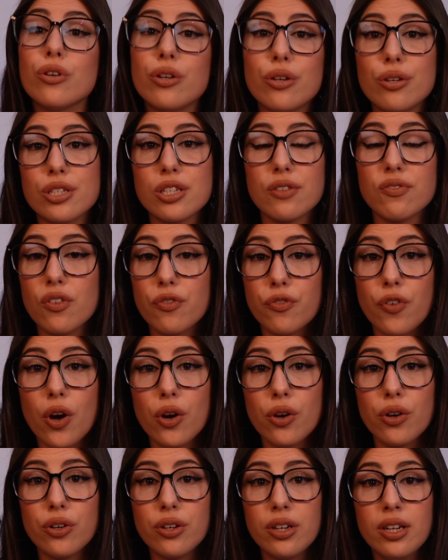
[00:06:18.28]
use of the
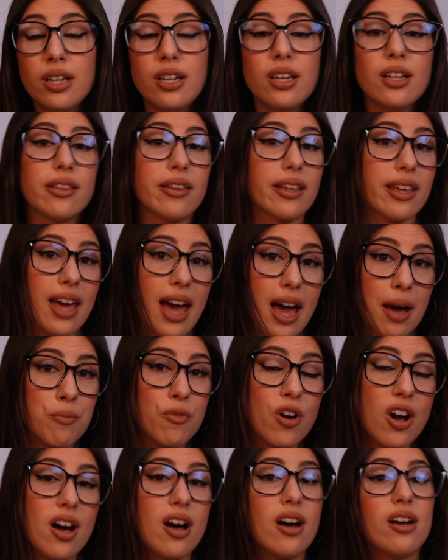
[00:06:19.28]
phone, the
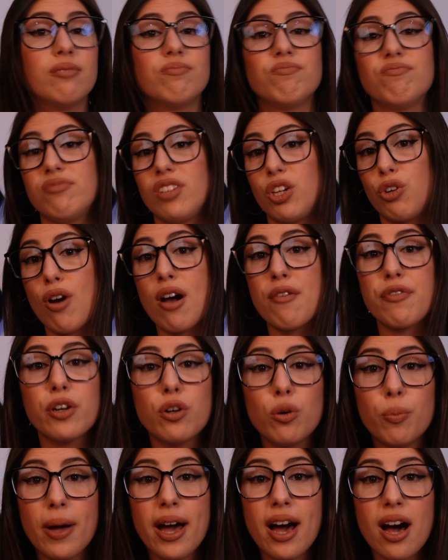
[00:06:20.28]
camera, the
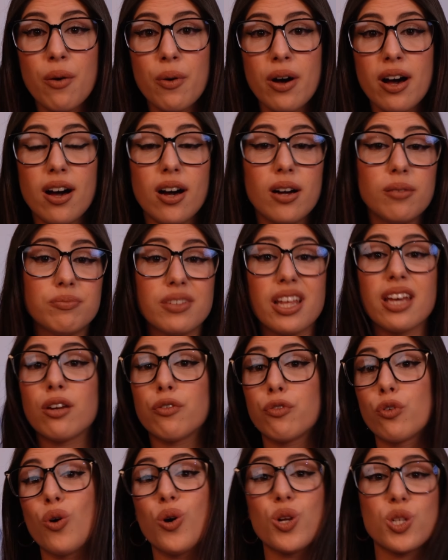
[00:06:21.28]
graphical power, and
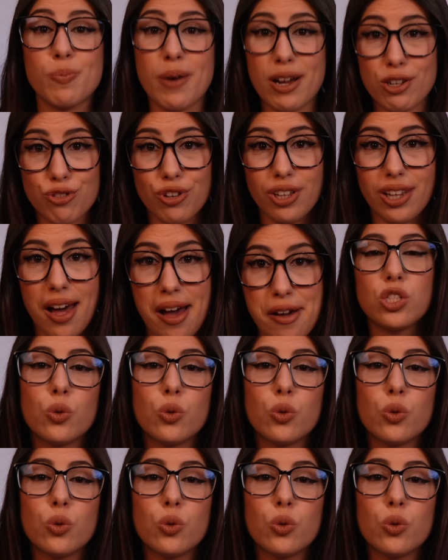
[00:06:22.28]
of course battery life.